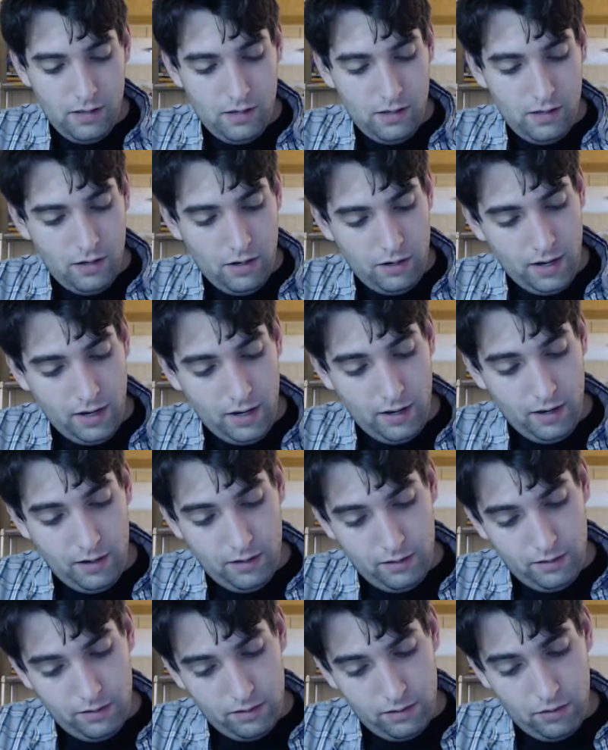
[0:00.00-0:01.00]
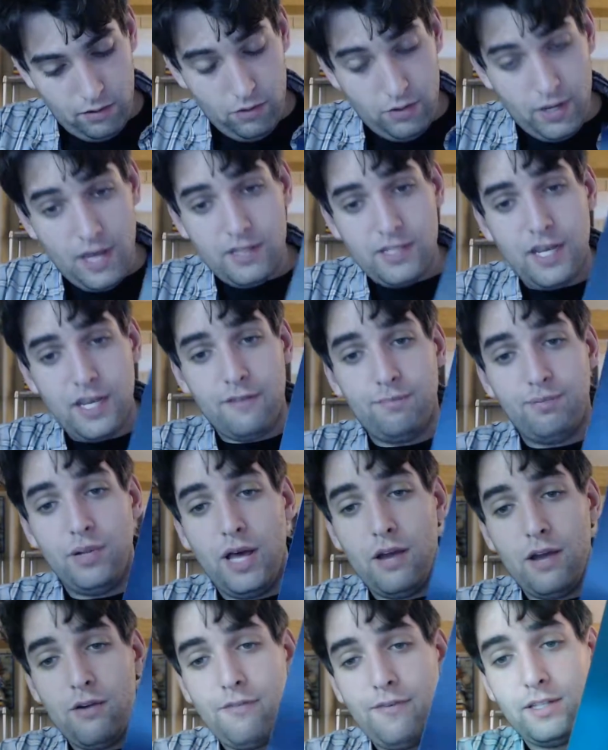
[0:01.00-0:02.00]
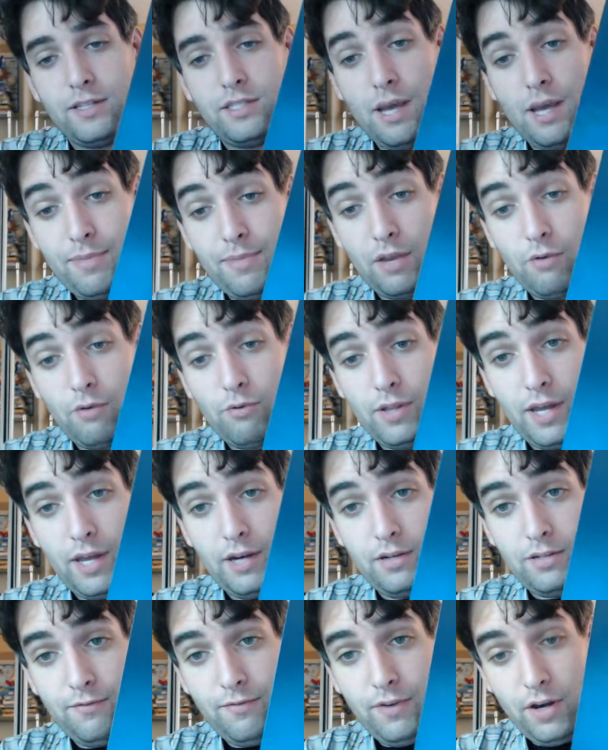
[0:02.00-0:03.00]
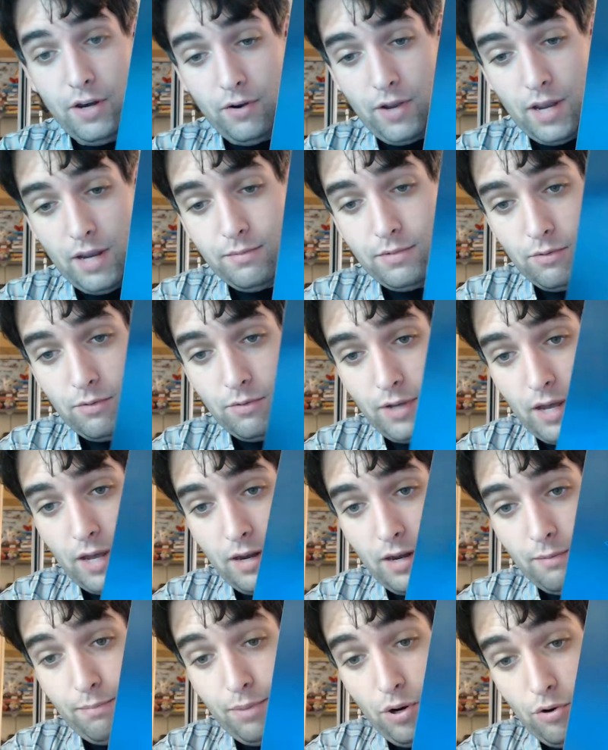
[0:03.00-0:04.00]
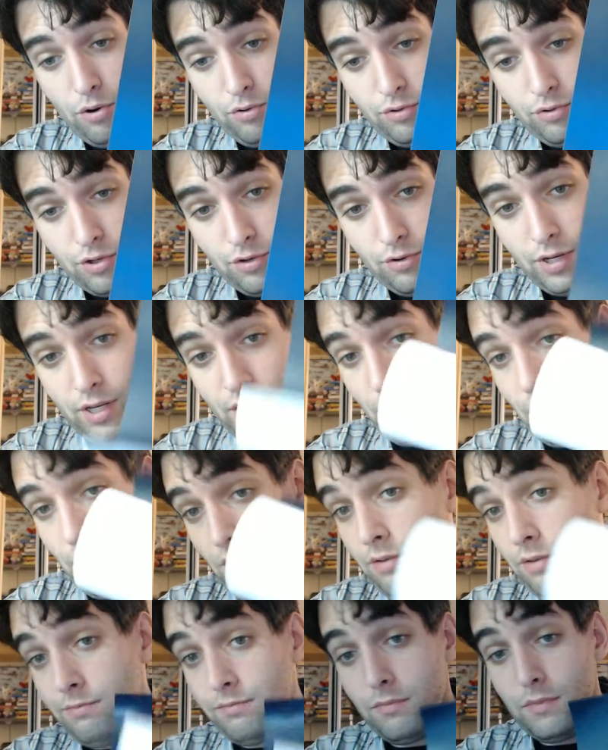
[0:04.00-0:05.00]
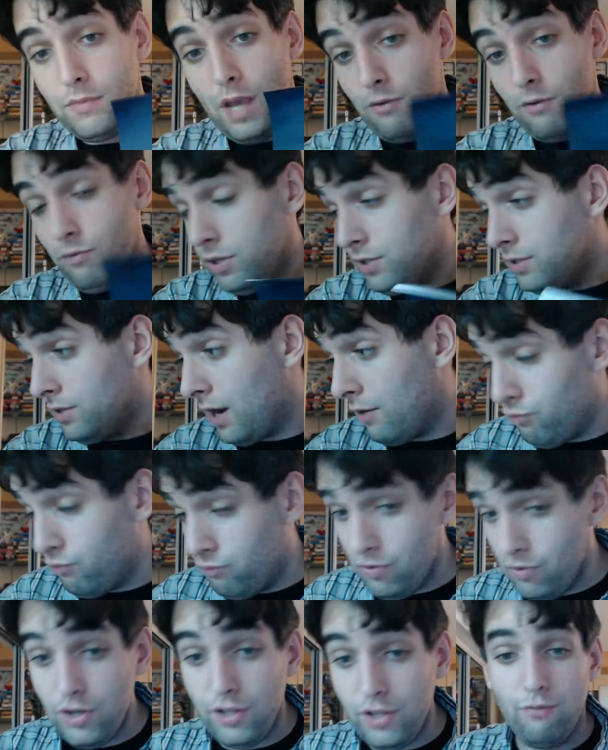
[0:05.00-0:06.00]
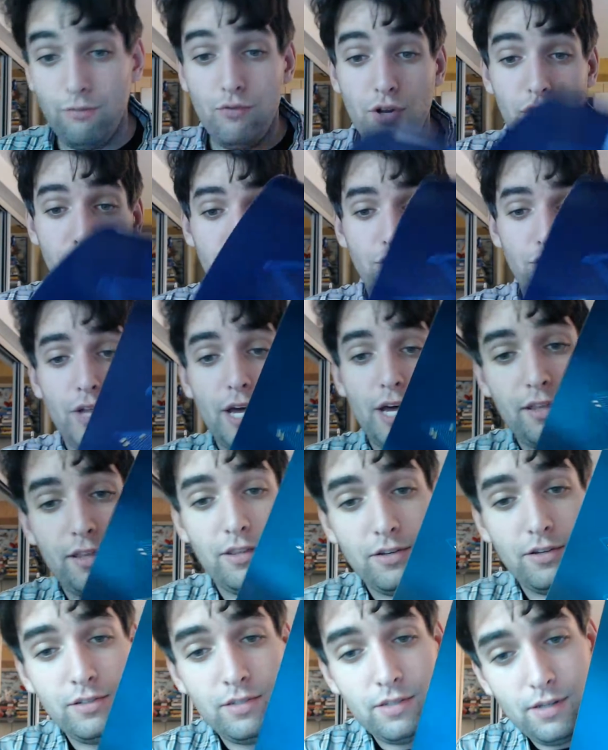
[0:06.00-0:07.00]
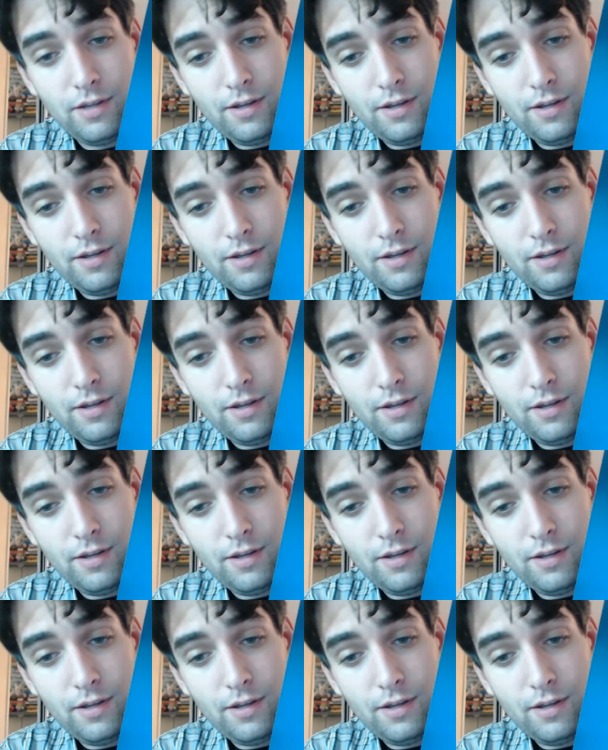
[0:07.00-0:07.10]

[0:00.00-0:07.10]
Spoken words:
Okay. You can't have play without something related to video games, so we got a poster here. I really do like this.